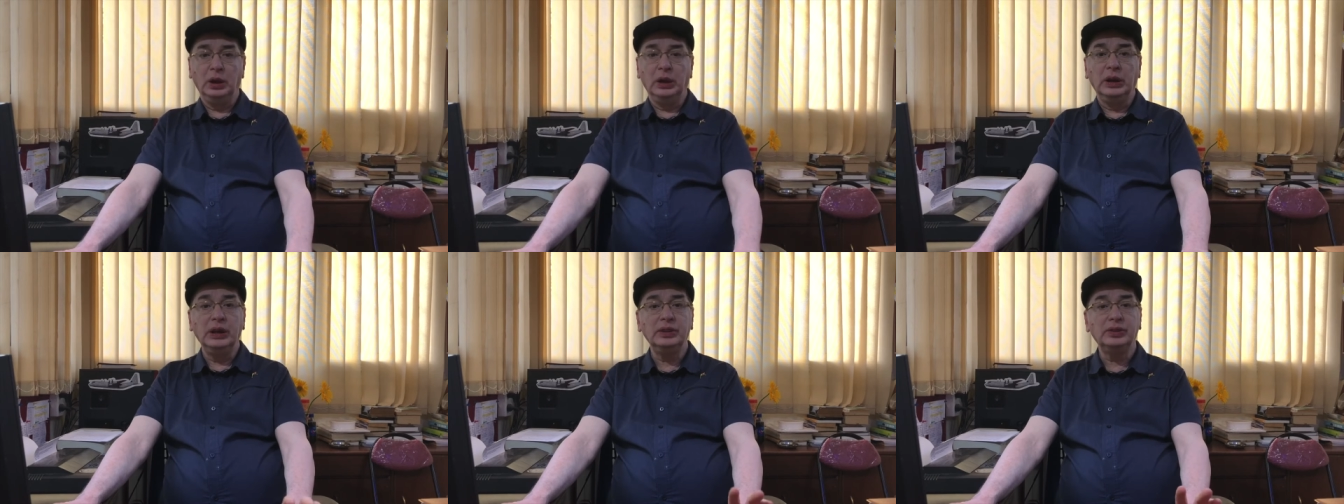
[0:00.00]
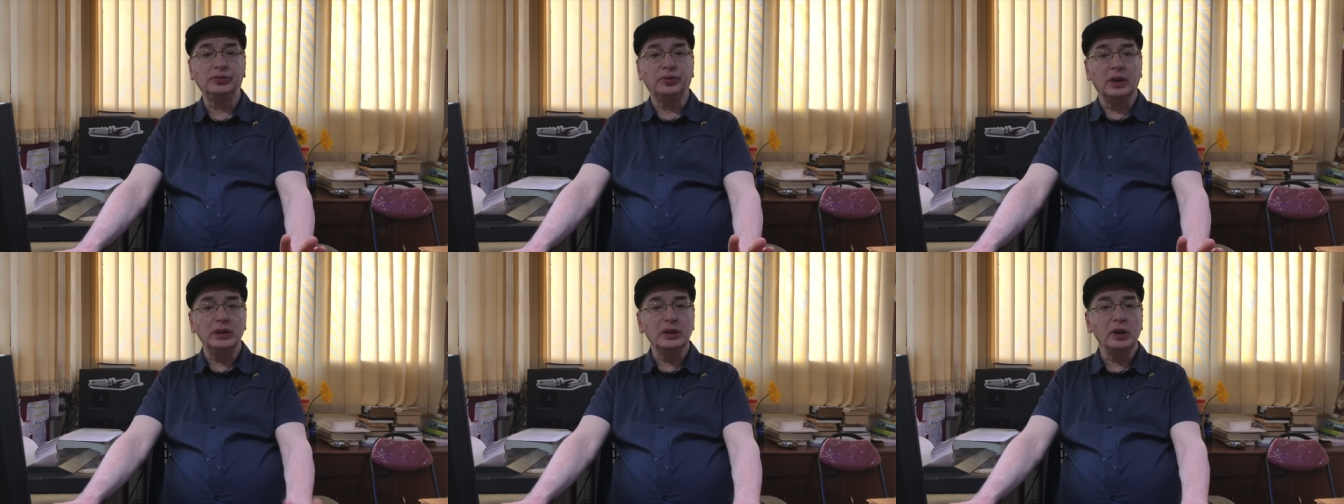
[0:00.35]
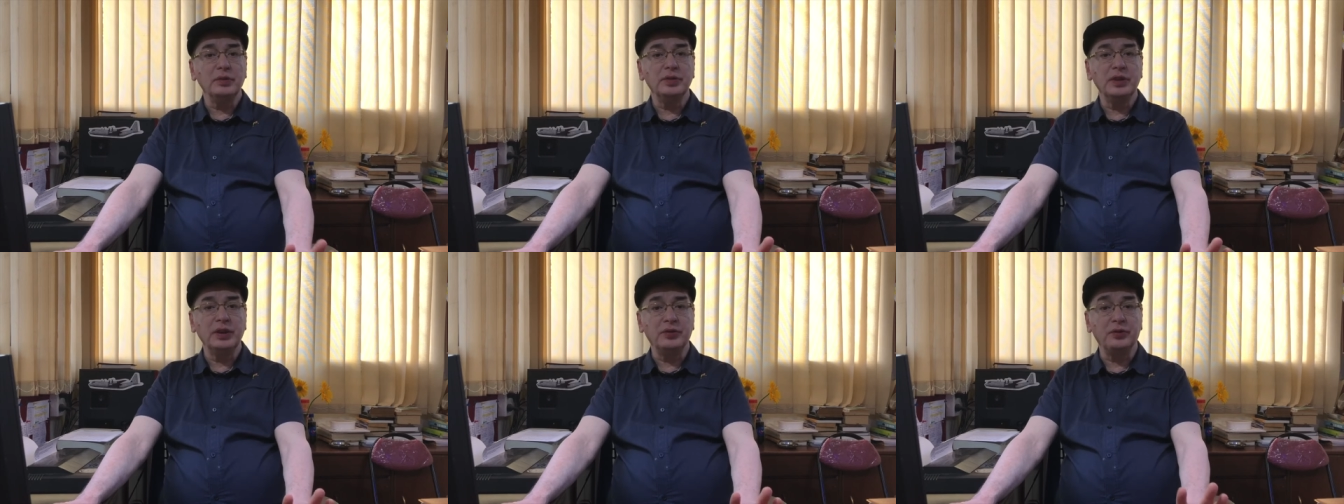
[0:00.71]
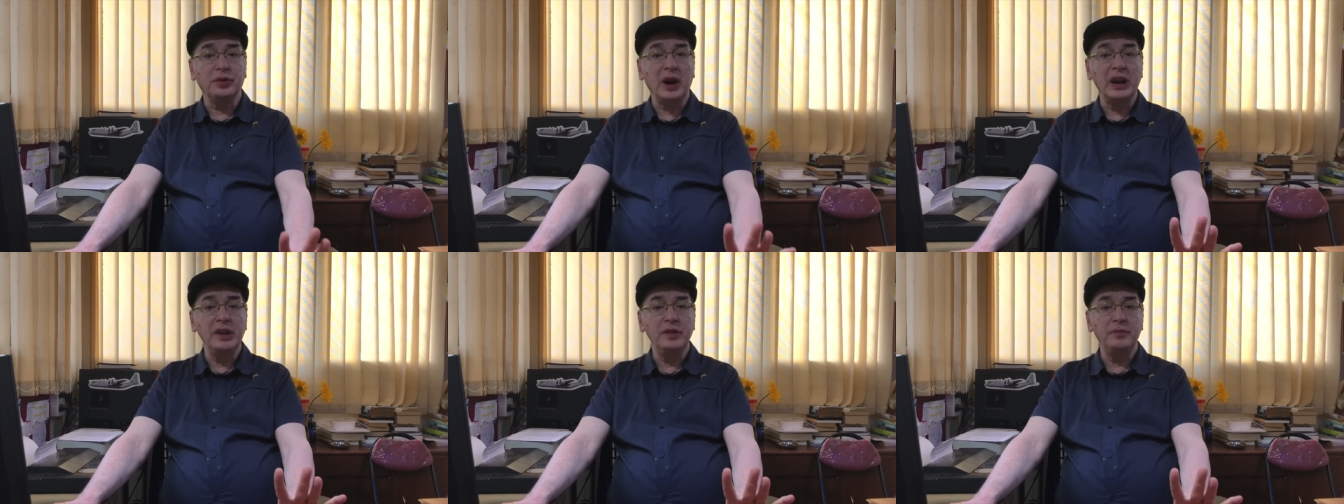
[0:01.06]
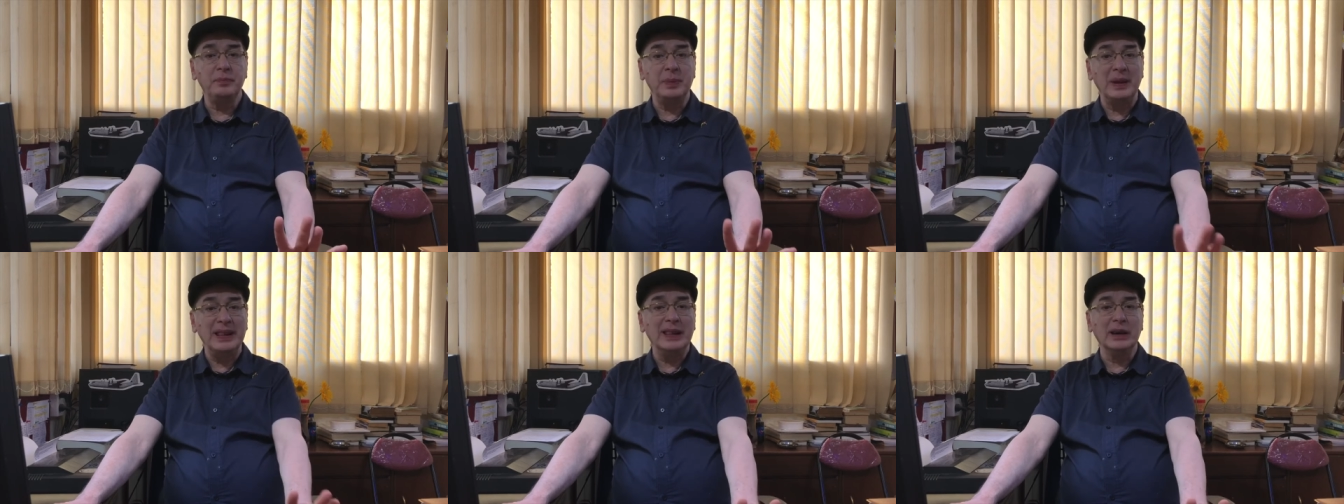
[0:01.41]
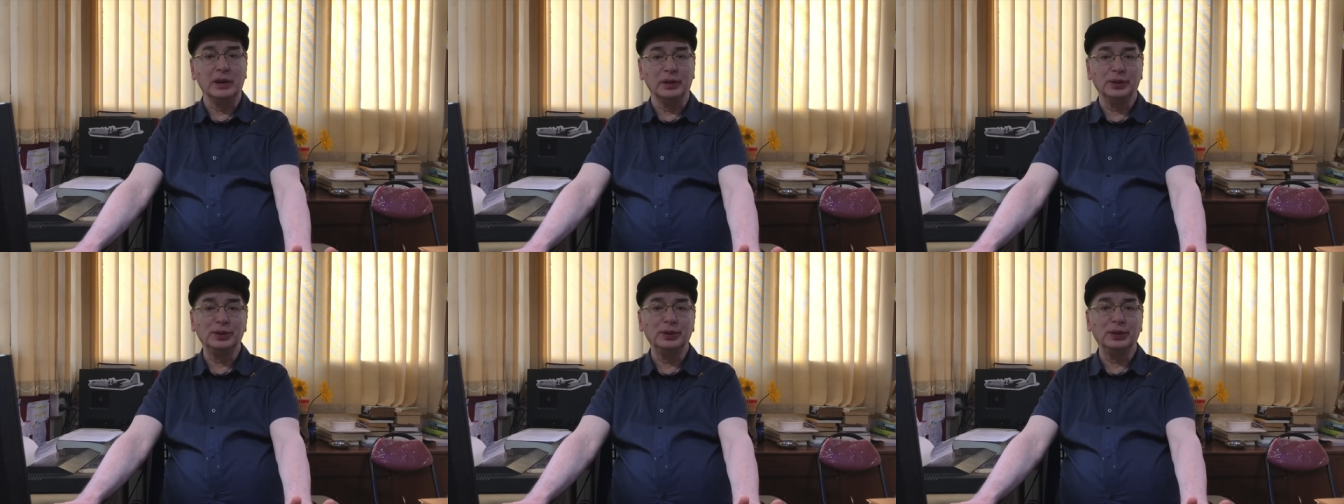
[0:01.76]
is one of the five
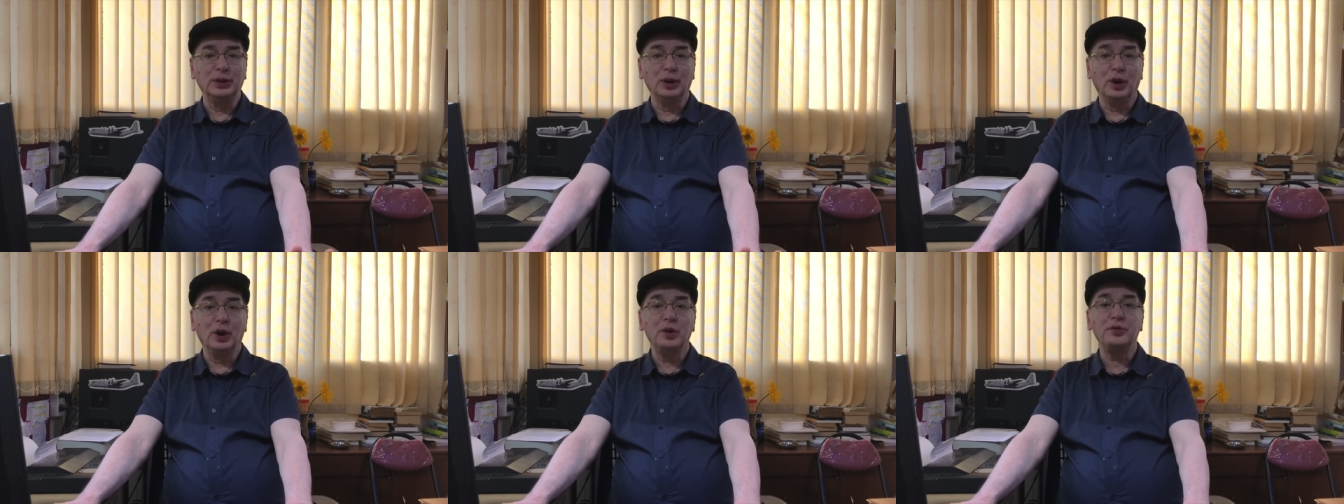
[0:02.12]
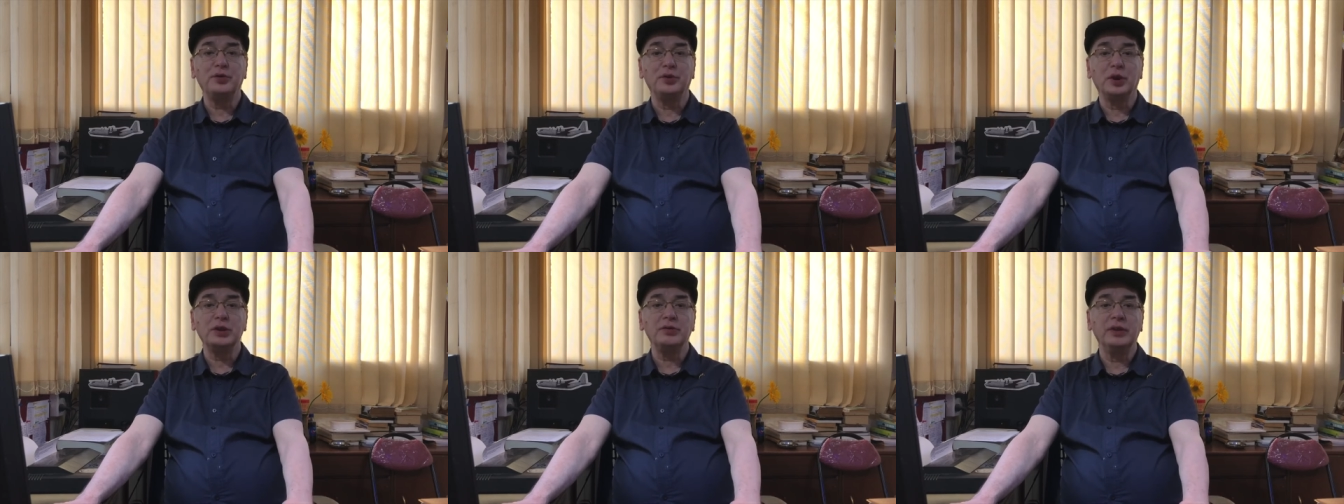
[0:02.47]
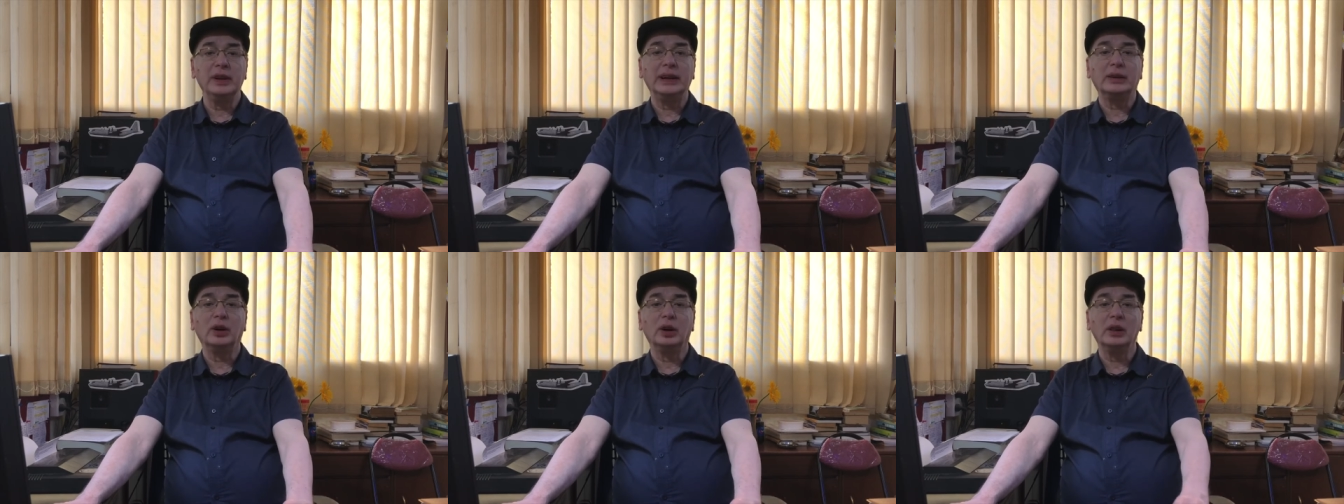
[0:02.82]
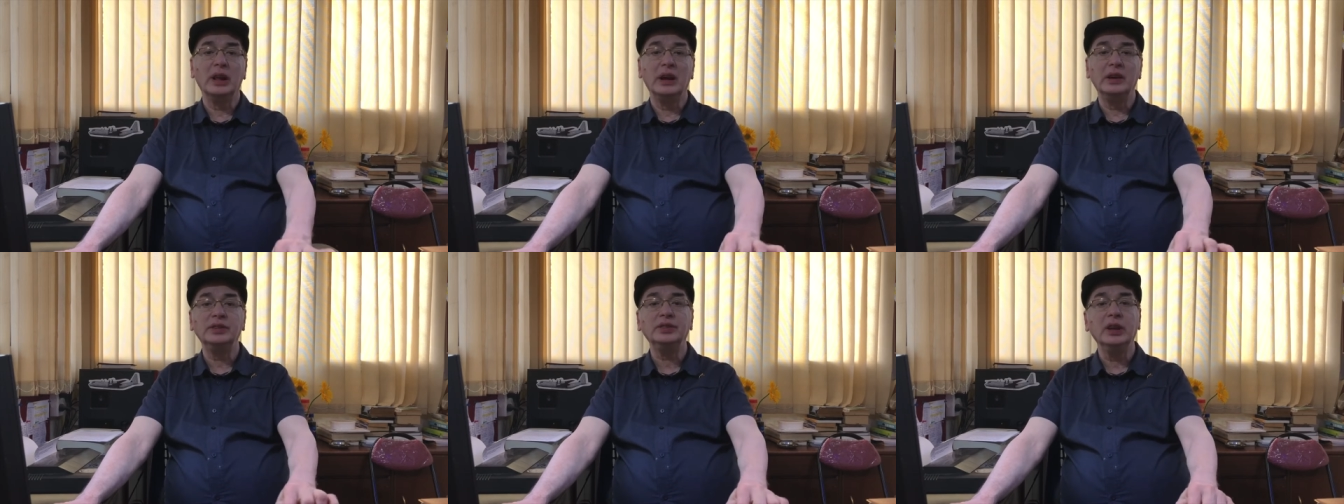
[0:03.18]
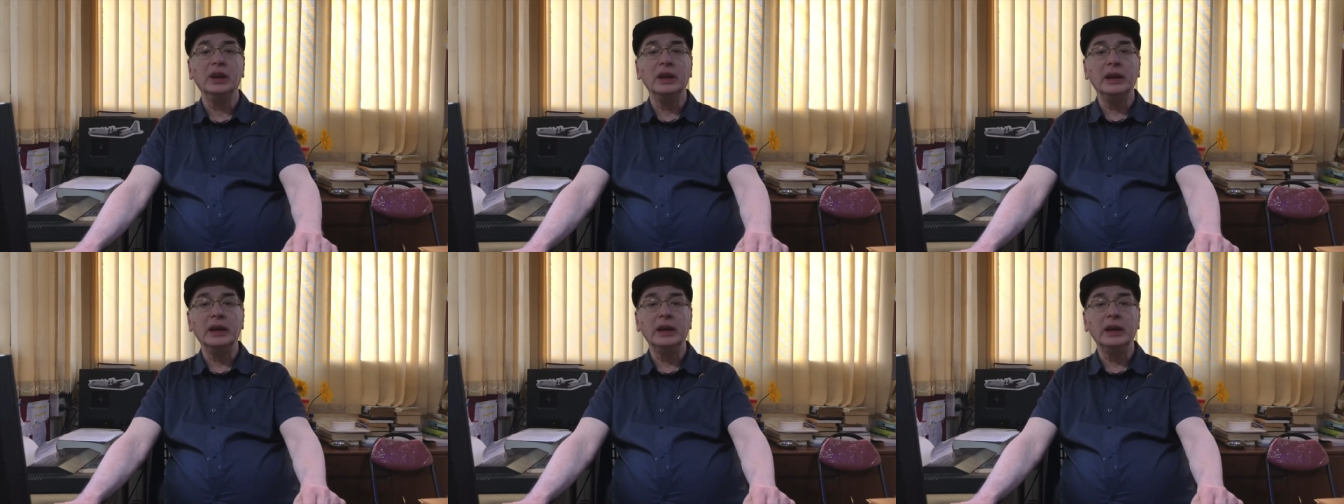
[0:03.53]
pillars of what we call as